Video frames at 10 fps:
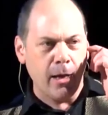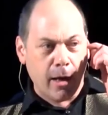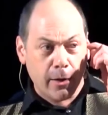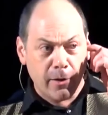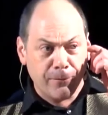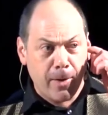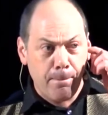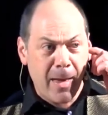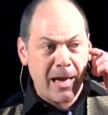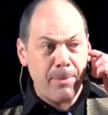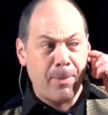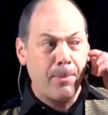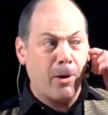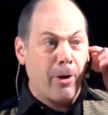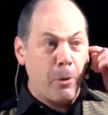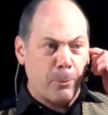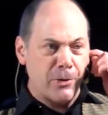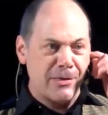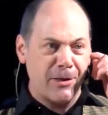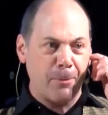And I find many people are
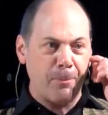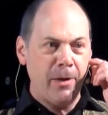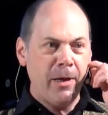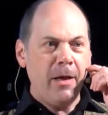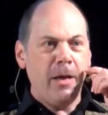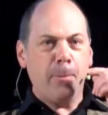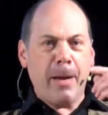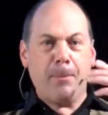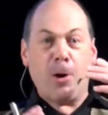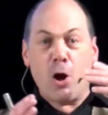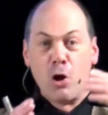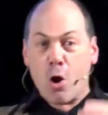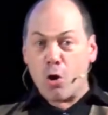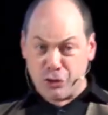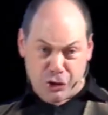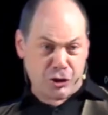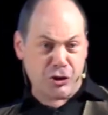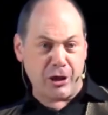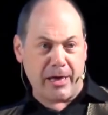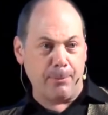open to them. People are not just
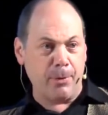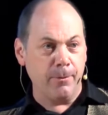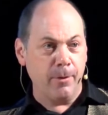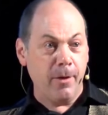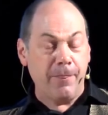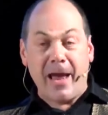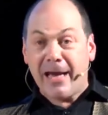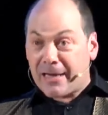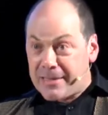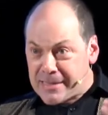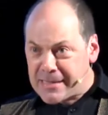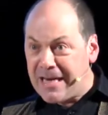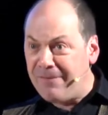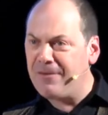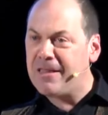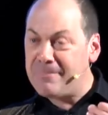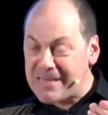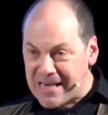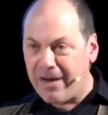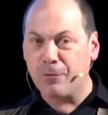sheep. They can see for
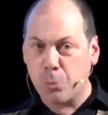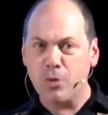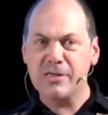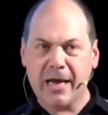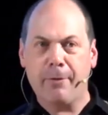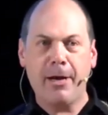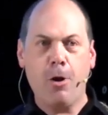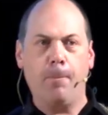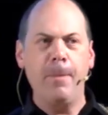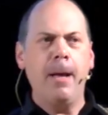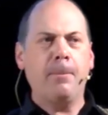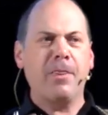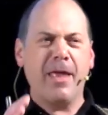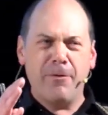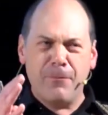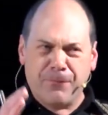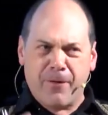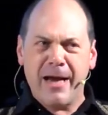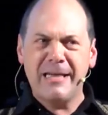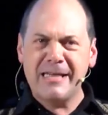themselves what's going on, but they're
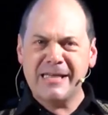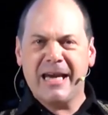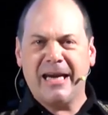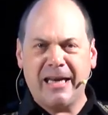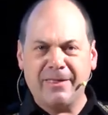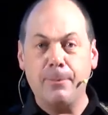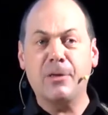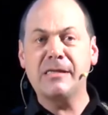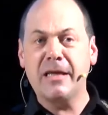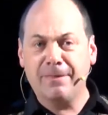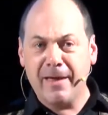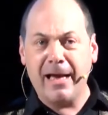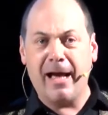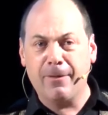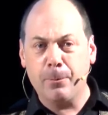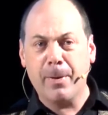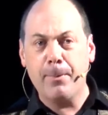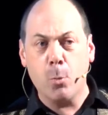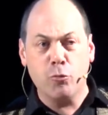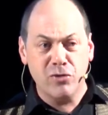afraid to say anything because they think other
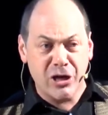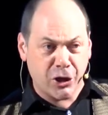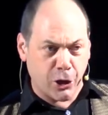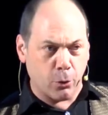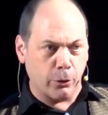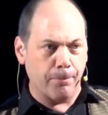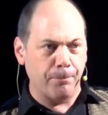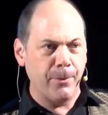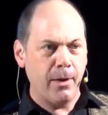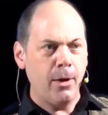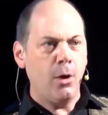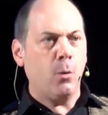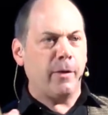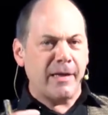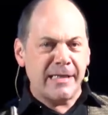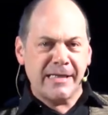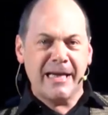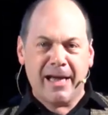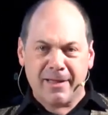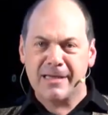people will ridicule them. When they
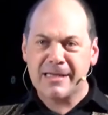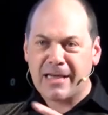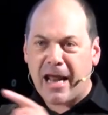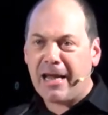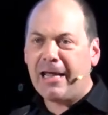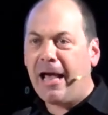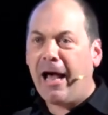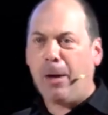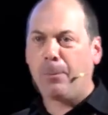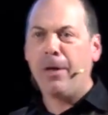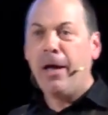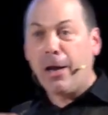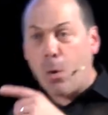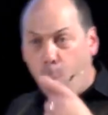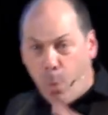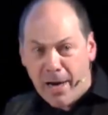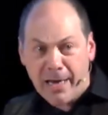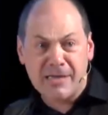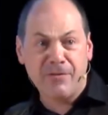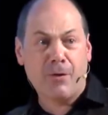see others standing up and are
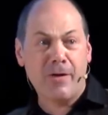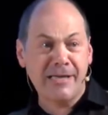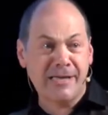willing to voice